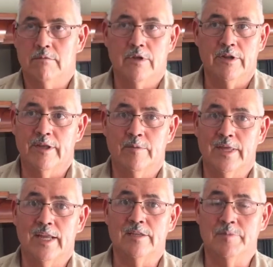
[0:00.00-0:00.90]
the only thing
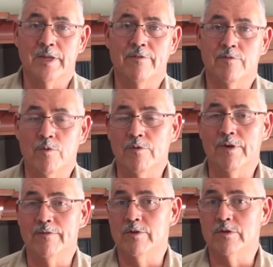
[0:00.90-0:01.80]
with that is about every 4 or
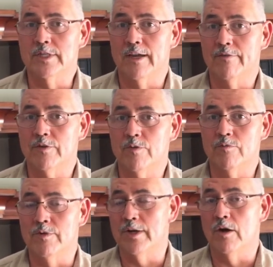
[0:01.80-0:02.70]
5 years you have
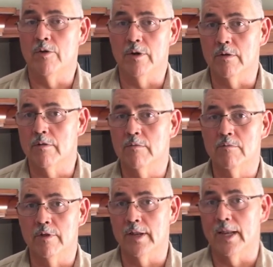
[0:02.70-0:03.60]
to recoat it
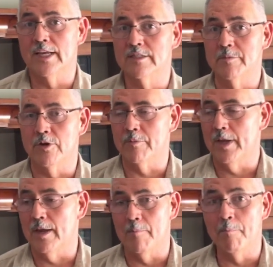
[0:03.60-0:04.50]
with elastomeric
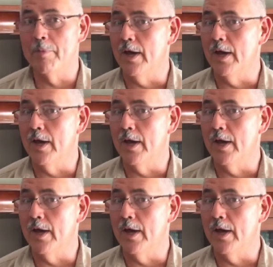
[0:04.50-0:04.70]
paint.